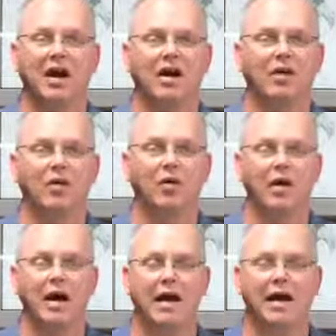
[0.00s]
Uh, go
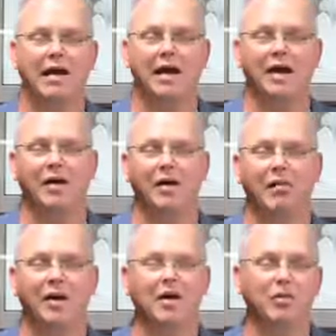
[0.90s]
ahead and uh,
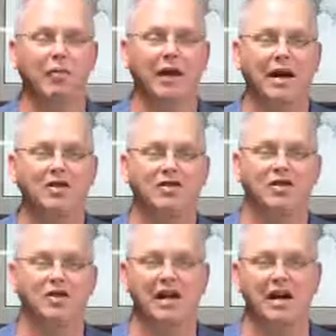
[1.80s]
make your plans to
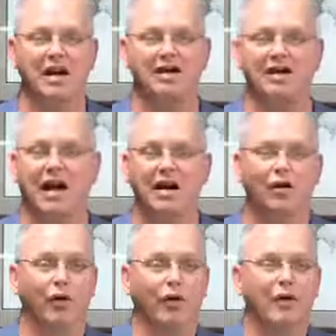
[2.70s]
stay in tonight.
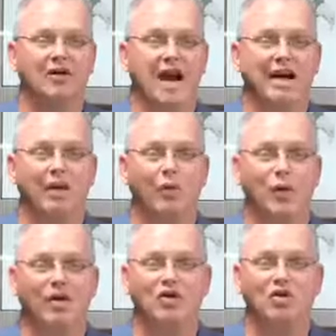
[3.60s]
Don't know exactly
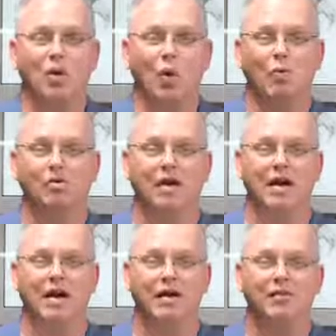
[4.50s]
when the storm's going to
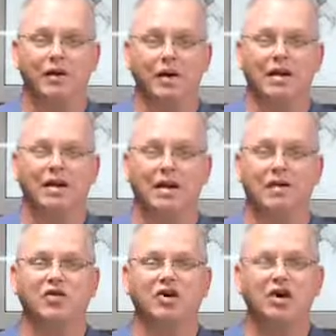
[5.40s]
hit, but it
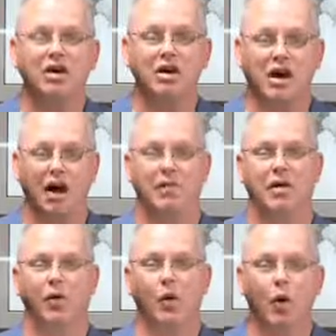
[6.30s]
is
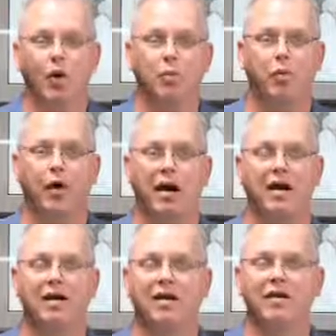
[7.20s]
coming. We want to
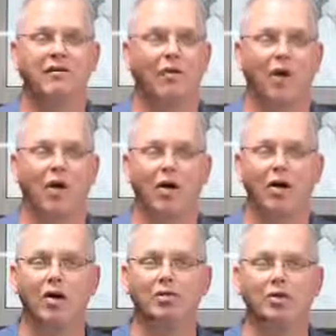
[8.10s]
pray for all
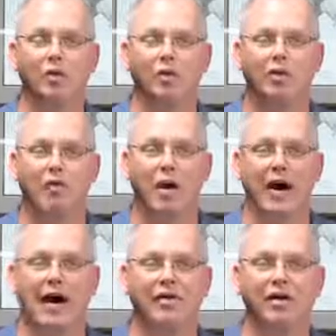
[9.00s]
those who are in the
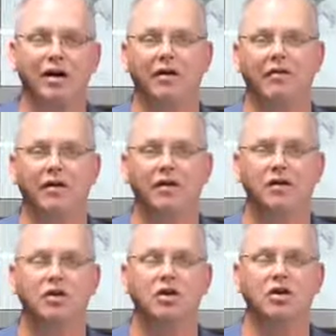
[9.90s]
path of
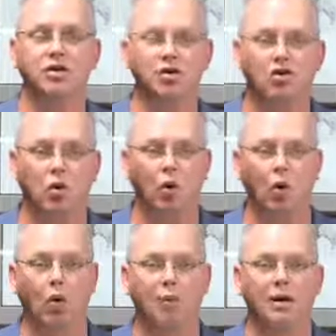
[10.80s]
this
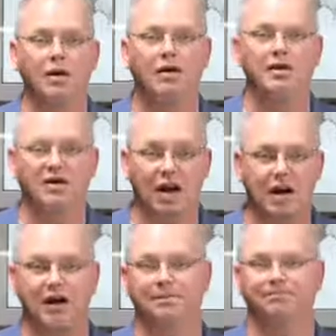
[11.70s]
storm,
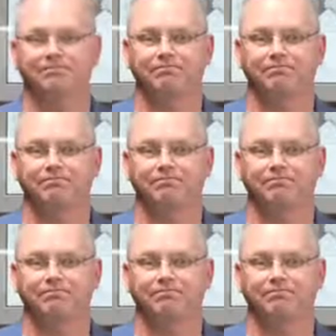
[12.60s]
Zeta.